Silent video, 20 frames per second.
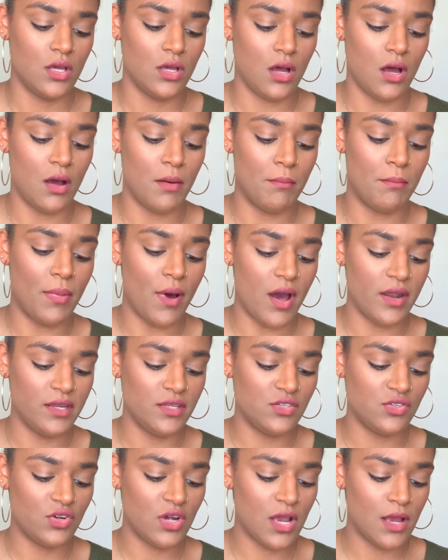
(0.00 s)
body
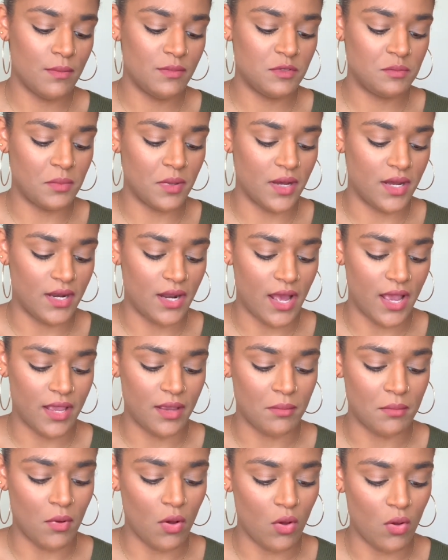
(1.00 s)
scrubs, but I
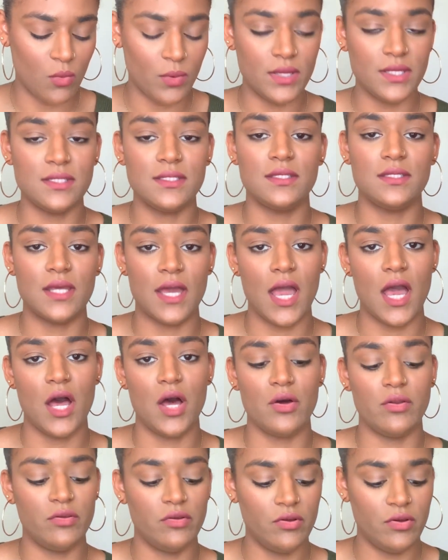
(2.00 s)
am always
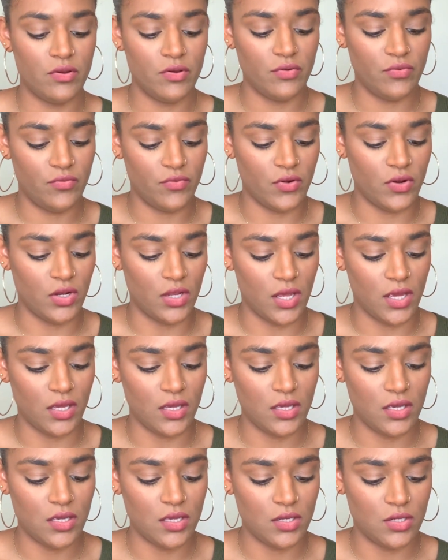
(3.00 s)
down for like
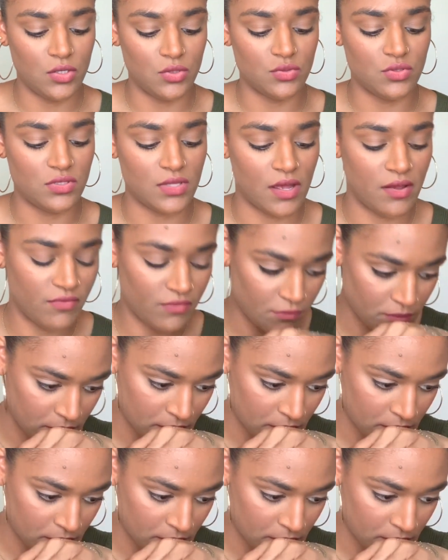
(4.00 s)
new stuff.